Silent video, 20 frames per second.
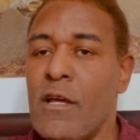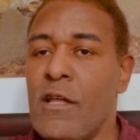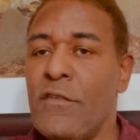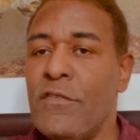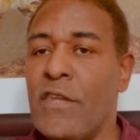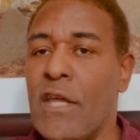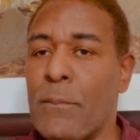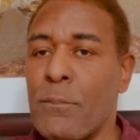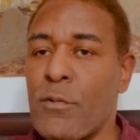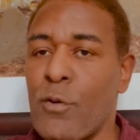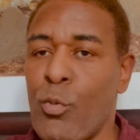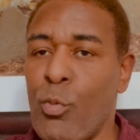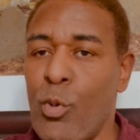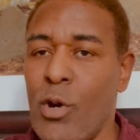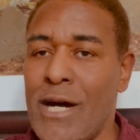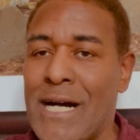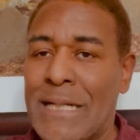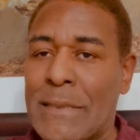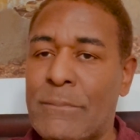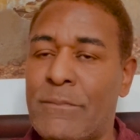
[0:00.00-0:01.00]
Number
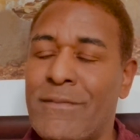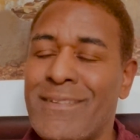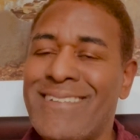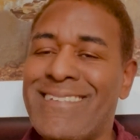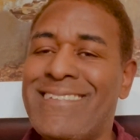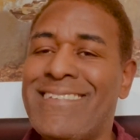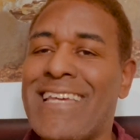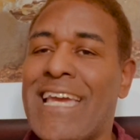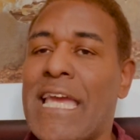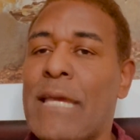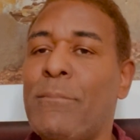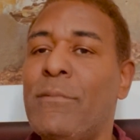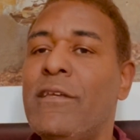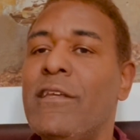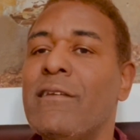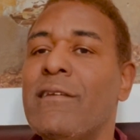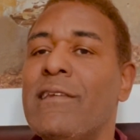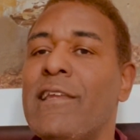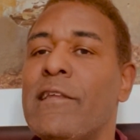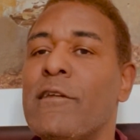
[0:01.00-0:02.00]
one,
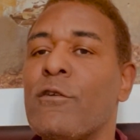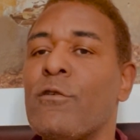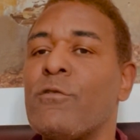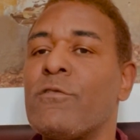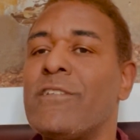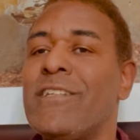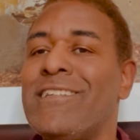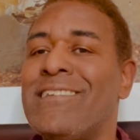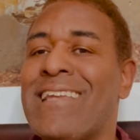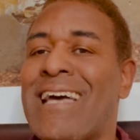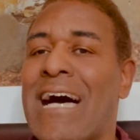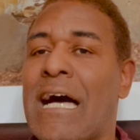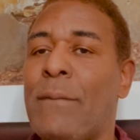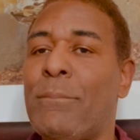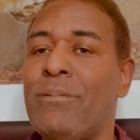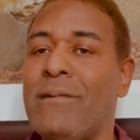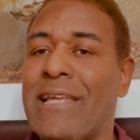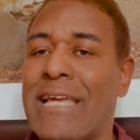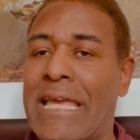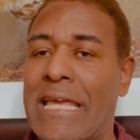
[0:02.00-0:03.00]
Damian Lillard did not
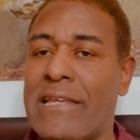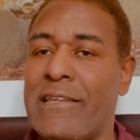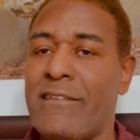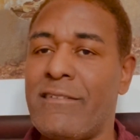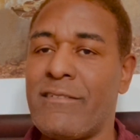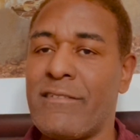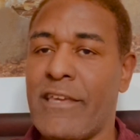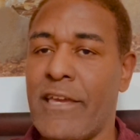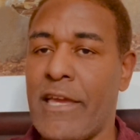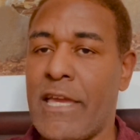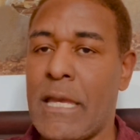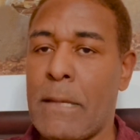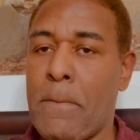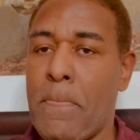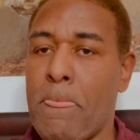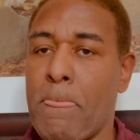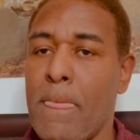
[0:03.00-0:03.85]
play in this game.